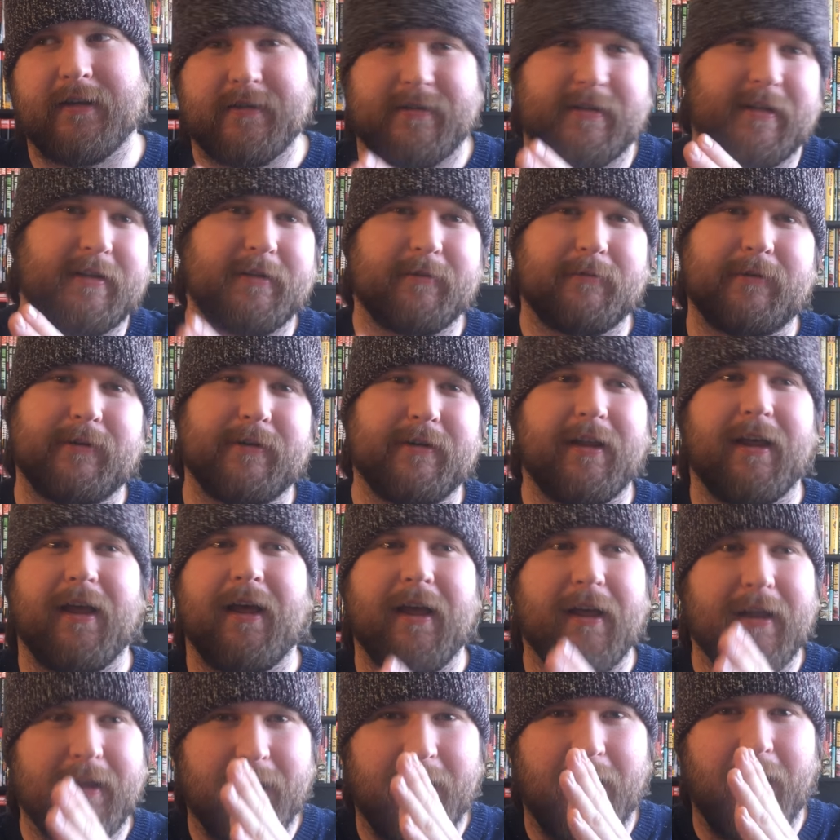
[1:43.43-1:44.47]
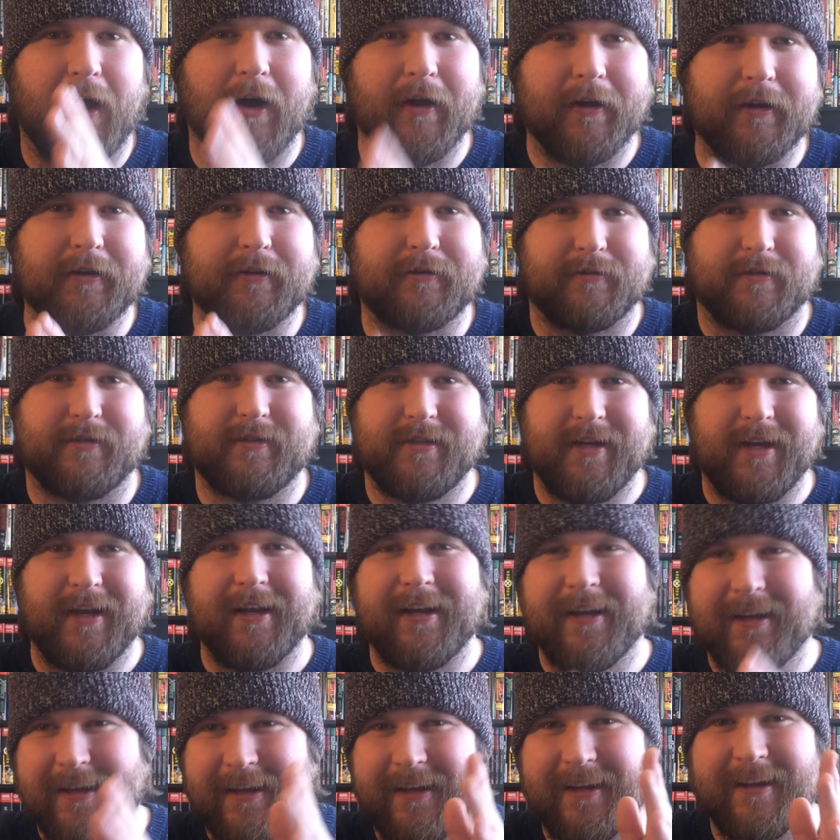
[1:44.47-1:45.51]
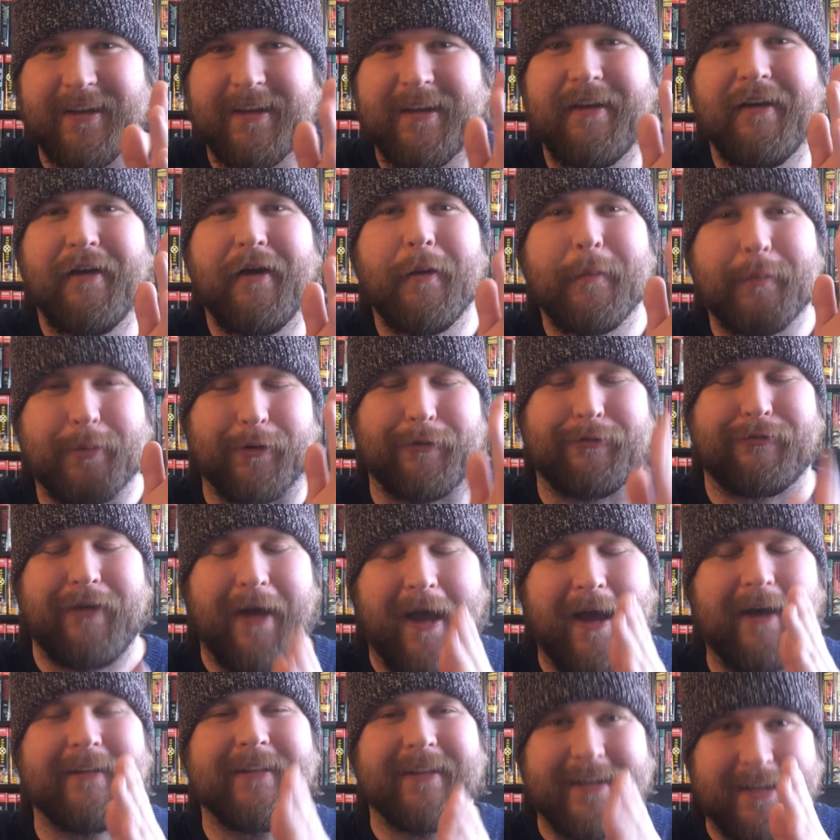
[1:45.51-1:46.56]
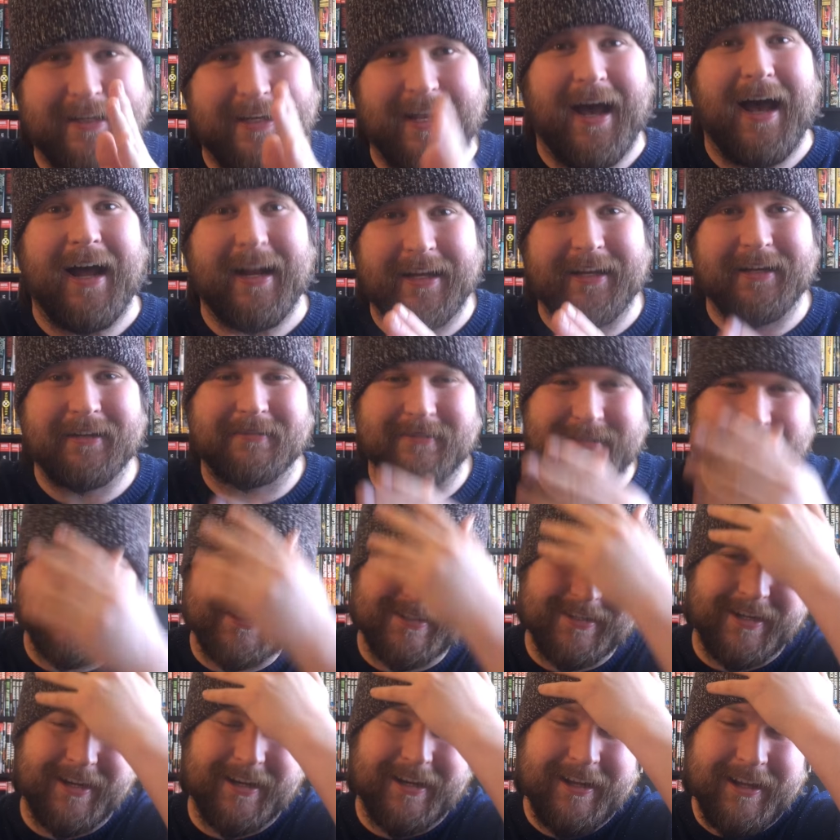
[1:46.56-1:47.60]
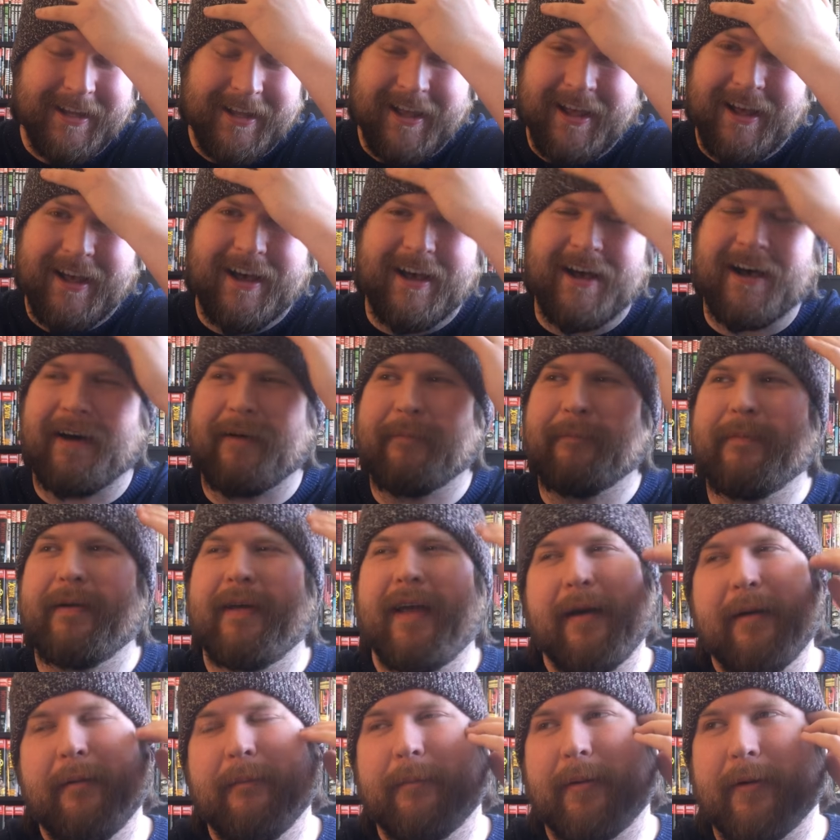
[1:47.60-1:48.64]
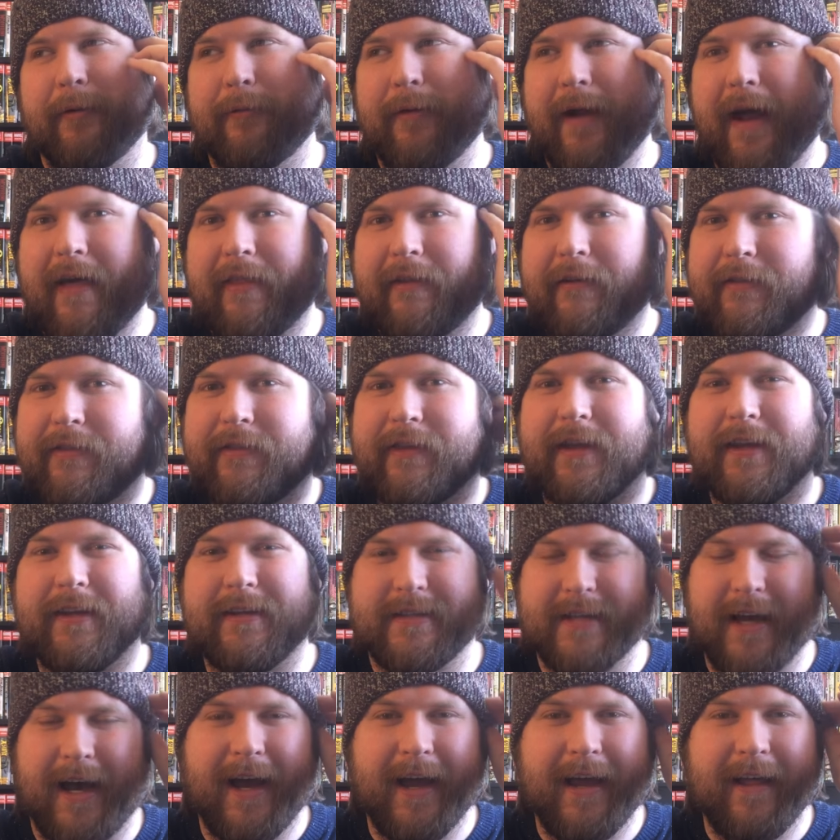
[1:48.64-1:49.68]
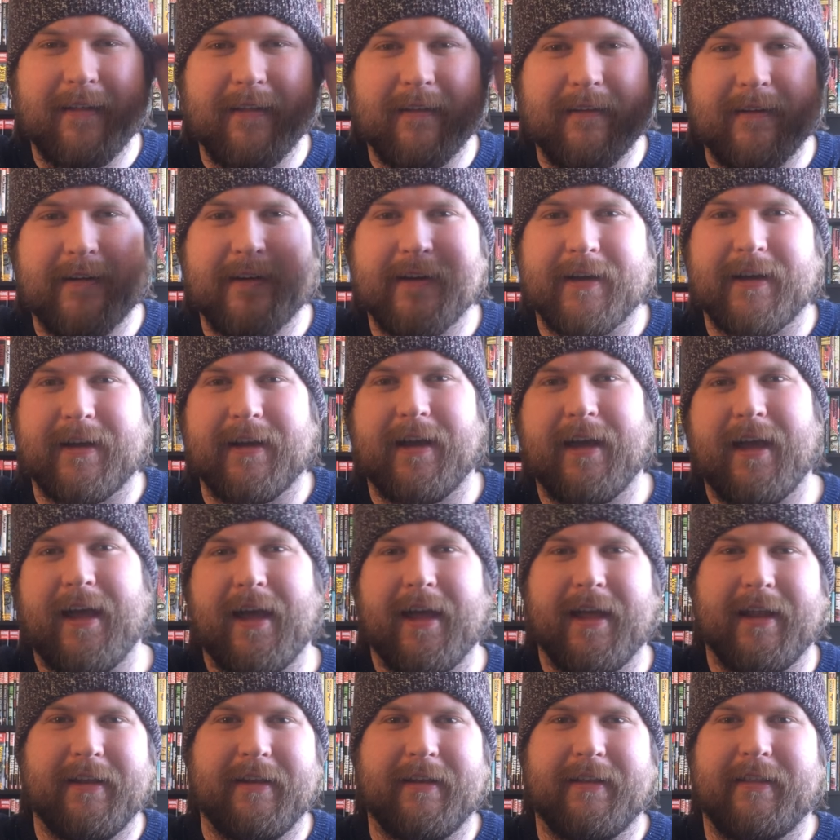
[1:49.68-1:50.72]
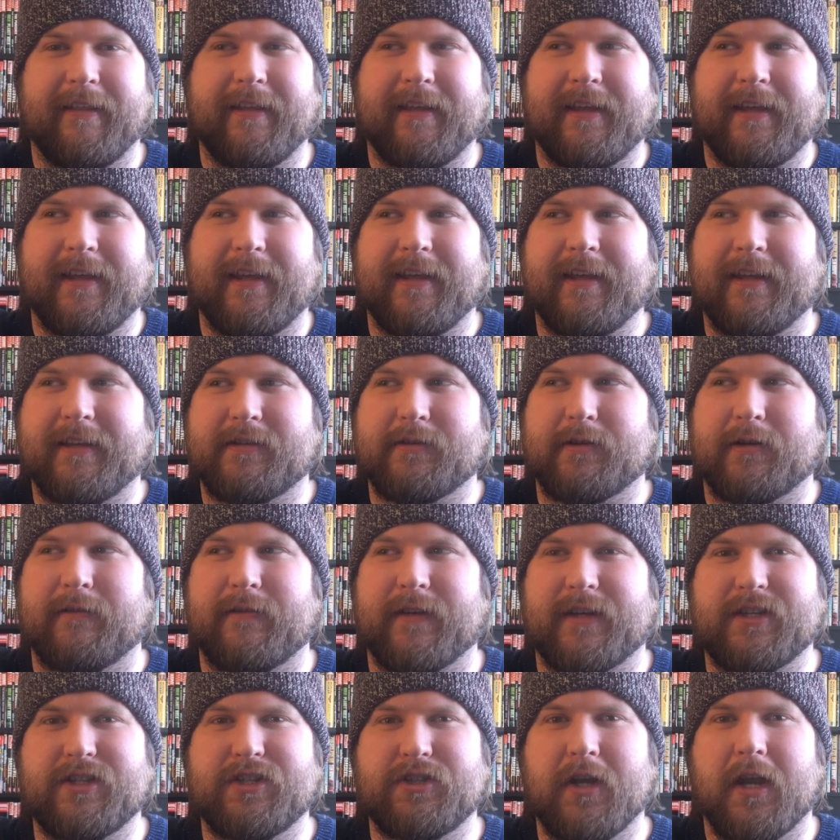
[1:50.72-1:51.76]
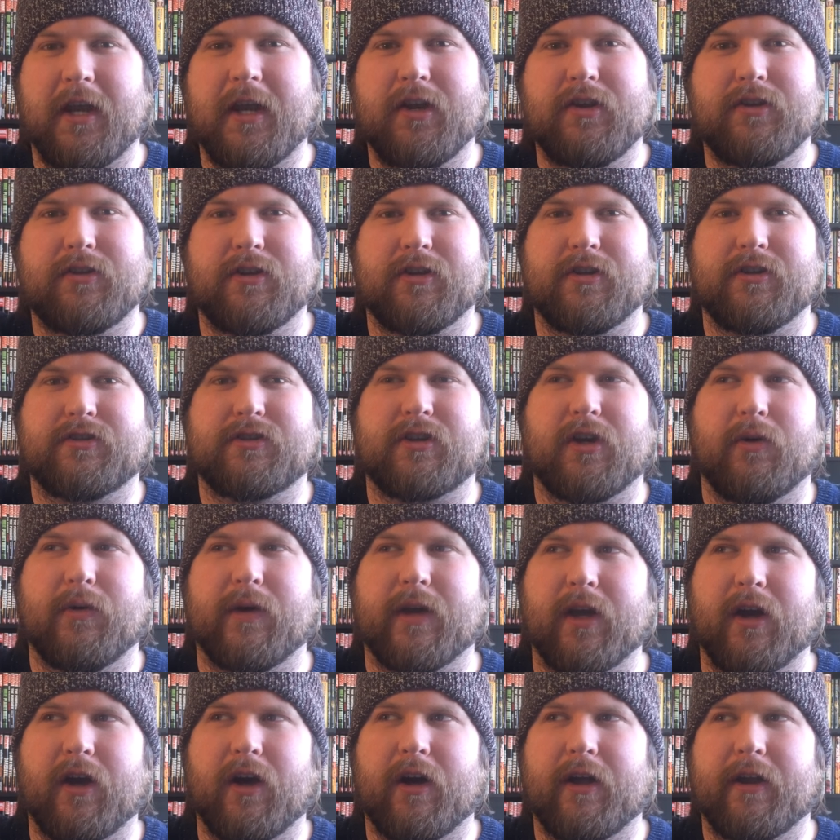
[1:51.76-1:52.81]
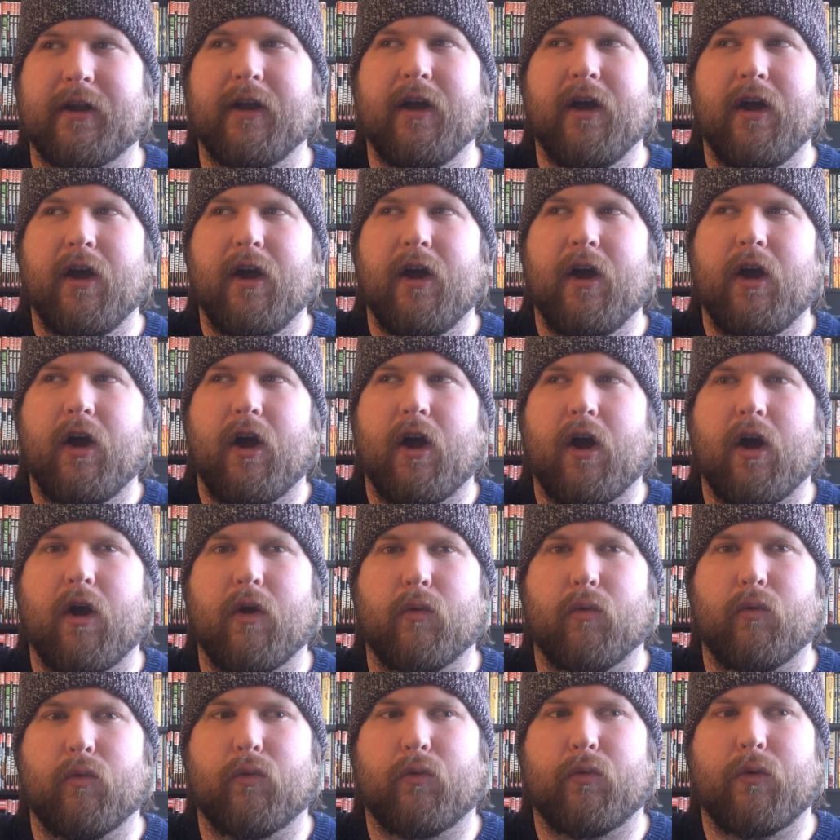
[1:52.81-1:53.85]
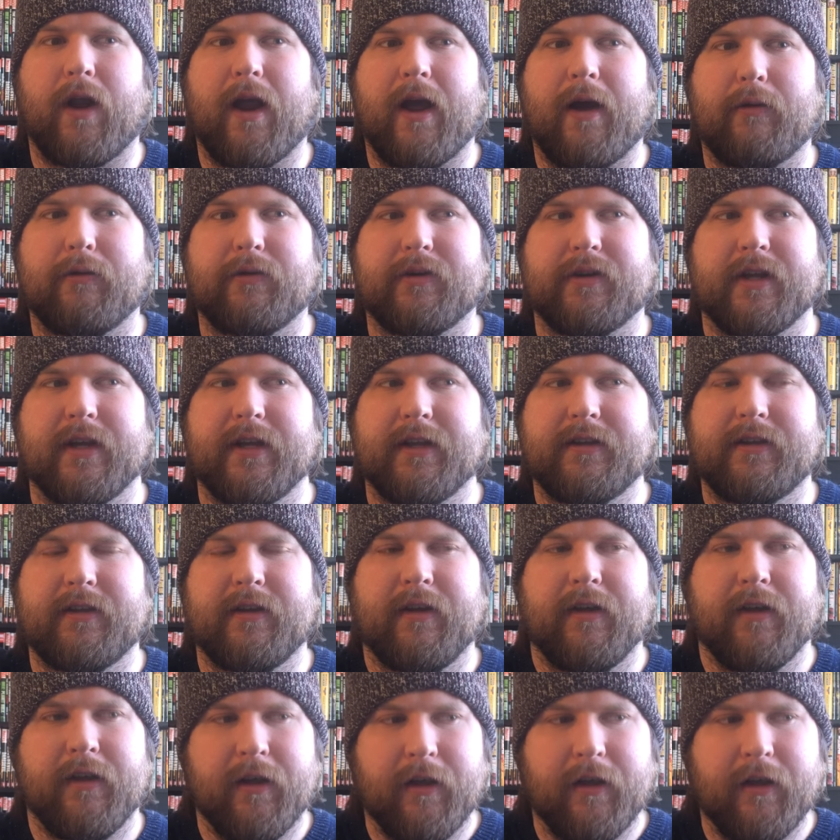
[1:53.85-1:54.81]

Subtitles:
Is that the word? Uninteresting. Profoundly not interesting. But rather the dialogue and the sort of exchange that is going on around it.